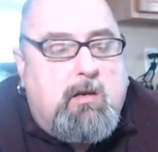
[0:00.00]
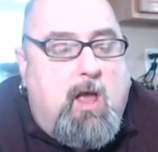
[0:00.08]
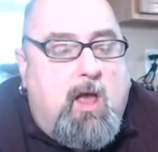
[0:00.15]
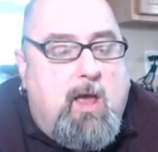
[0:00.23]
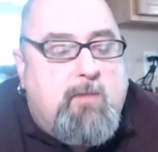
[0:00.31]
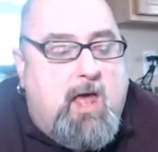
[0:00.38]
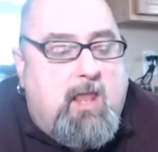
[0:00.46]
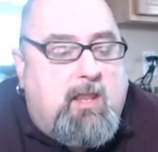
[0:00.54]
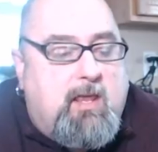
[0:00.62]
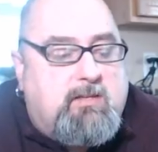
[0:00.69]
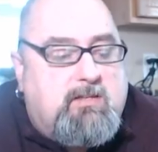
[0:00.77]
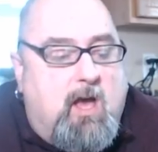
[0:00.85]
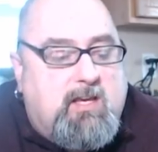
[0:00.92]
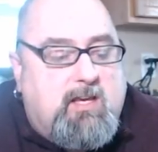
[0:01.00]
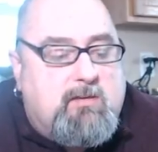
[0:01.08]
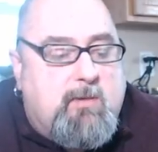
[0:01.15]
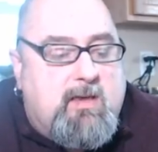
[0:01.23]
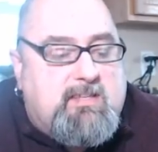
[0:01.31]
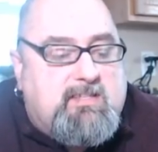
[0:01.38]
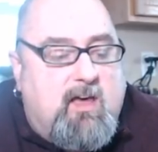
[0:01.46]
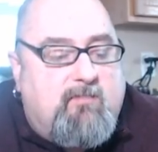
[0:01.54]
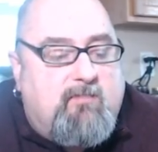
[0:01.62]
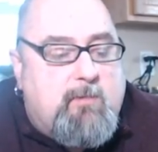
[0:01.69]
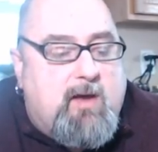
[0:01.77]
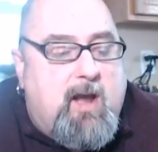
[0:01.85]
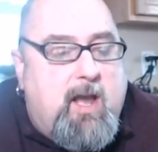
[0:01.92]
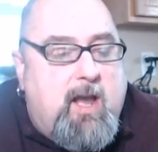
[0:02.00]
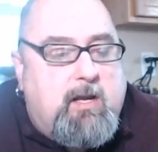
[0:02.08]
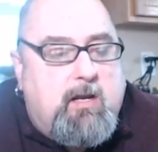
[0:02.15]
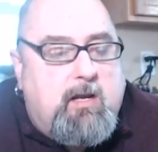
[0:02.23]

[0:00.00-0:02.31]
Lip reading: I'm not, like, talking to myself, am I right?